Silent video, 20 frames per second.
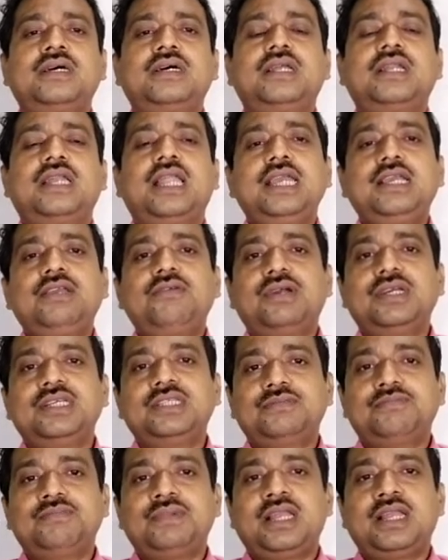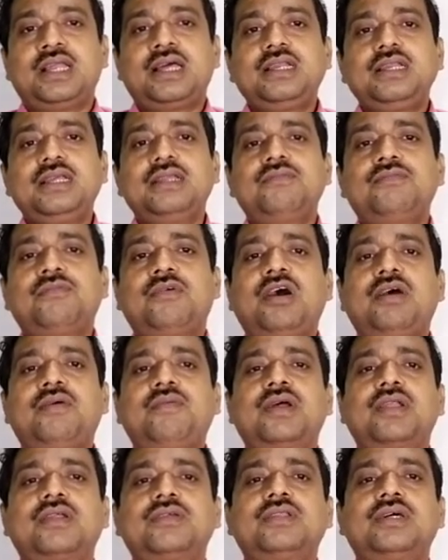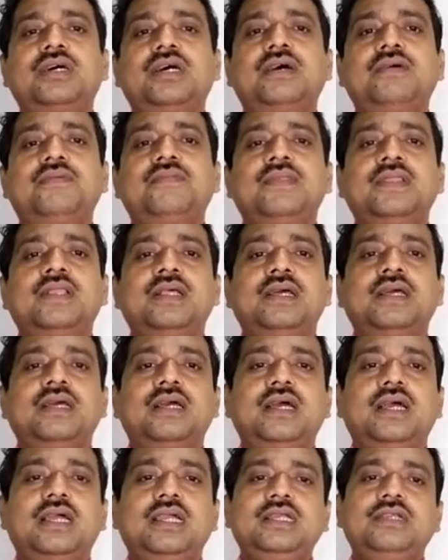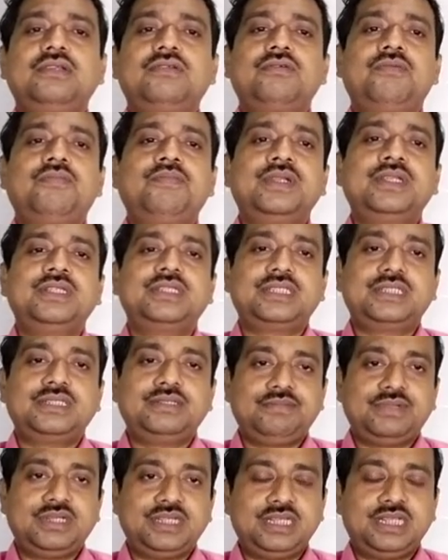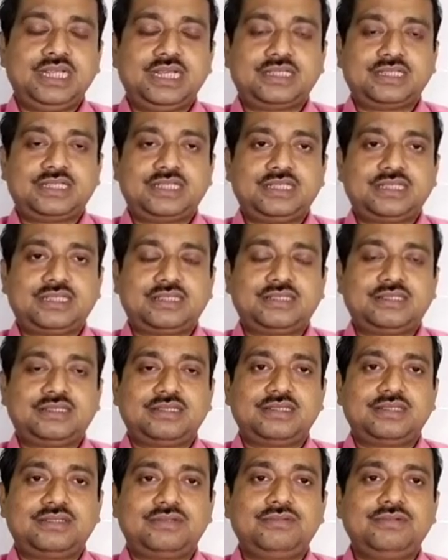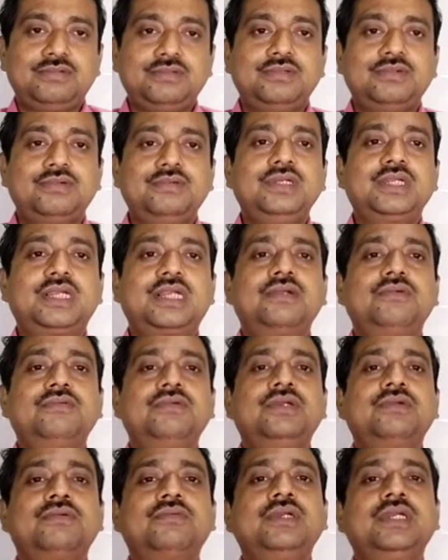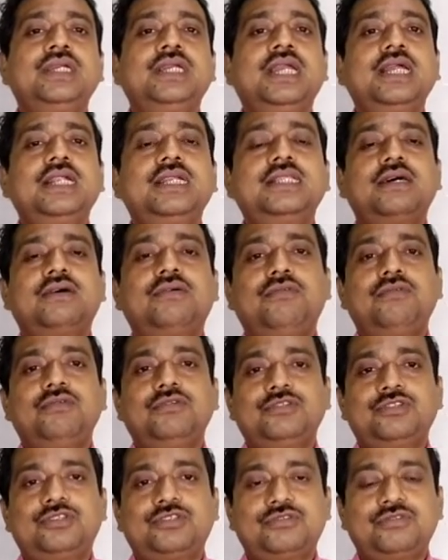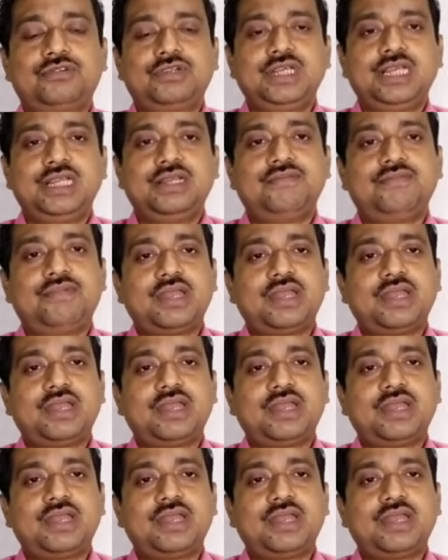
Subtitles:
Likewise manner, in Mahabharata, it opens in medias res. We get the whole story in